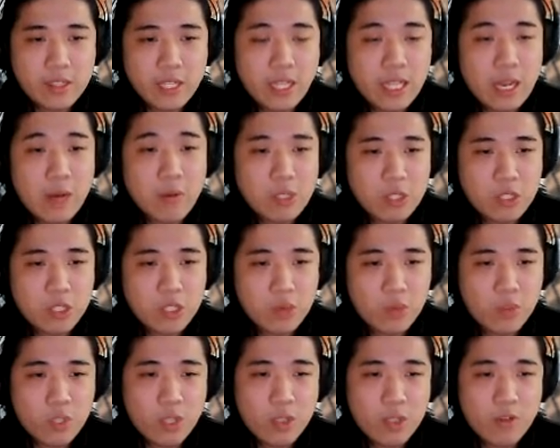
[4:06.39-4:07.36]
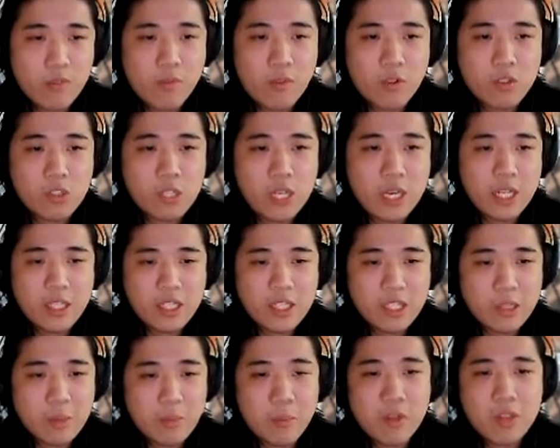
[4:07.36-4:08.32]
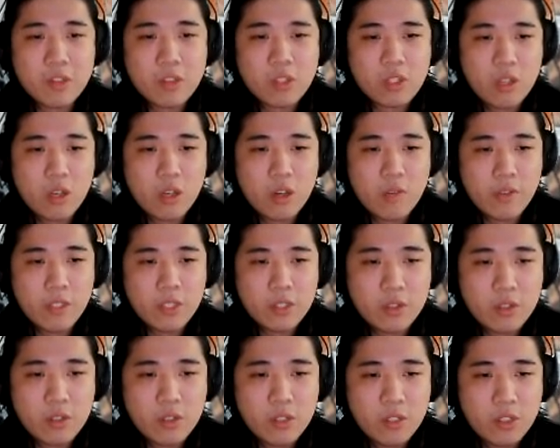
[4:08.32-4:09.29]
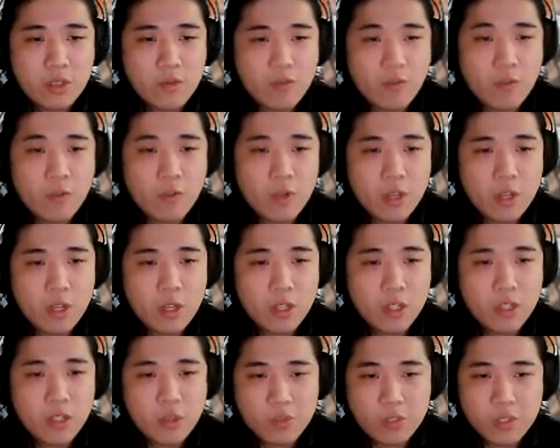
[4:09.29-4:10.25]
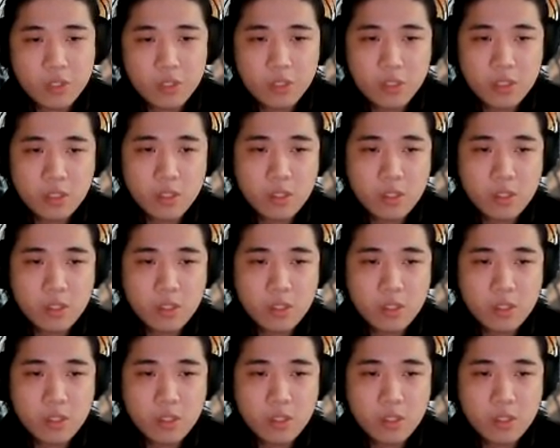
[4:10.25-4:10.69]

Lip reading: and that was just within the first 18 months of its use.